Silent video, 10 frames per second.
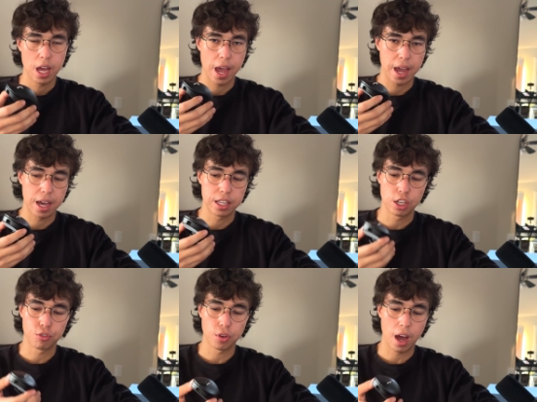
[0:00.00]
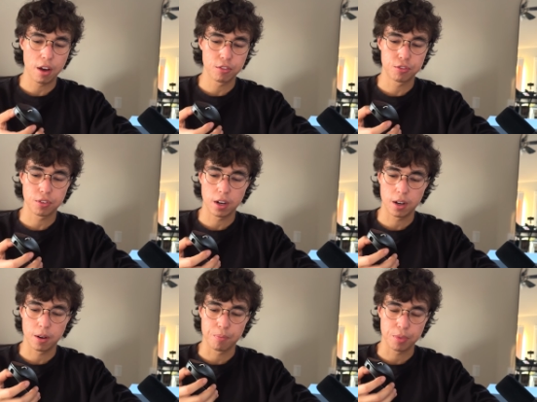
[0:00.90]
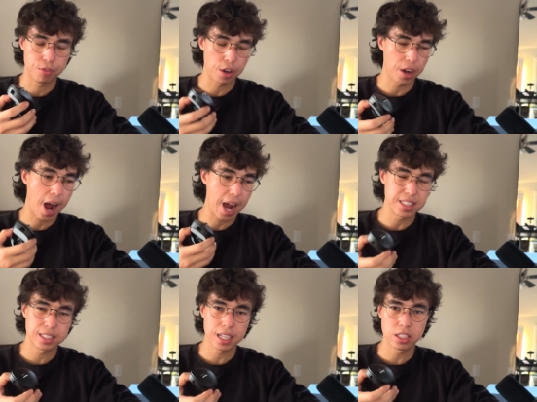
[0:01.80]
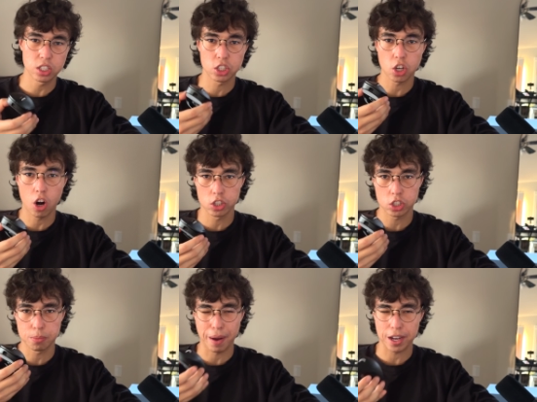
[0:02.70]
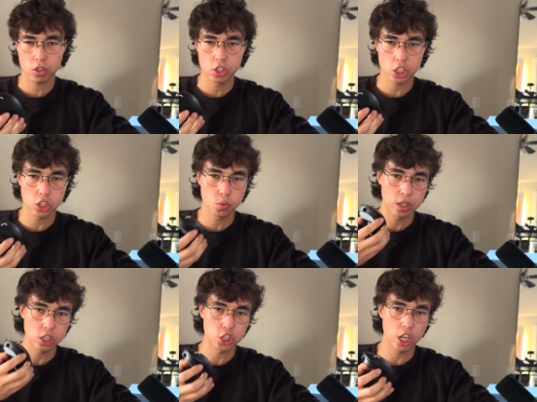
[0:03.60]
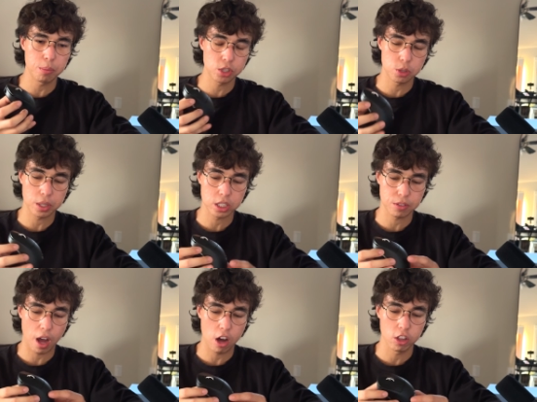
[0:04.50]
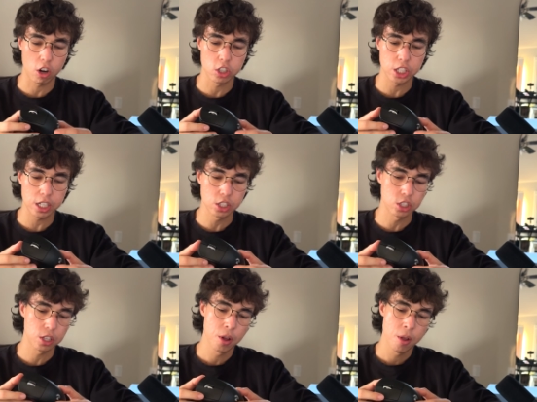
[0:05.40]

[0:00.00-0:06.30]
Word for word: And if you have um, very high sense, it's hard to micro adjust with this shape just because of how large it is.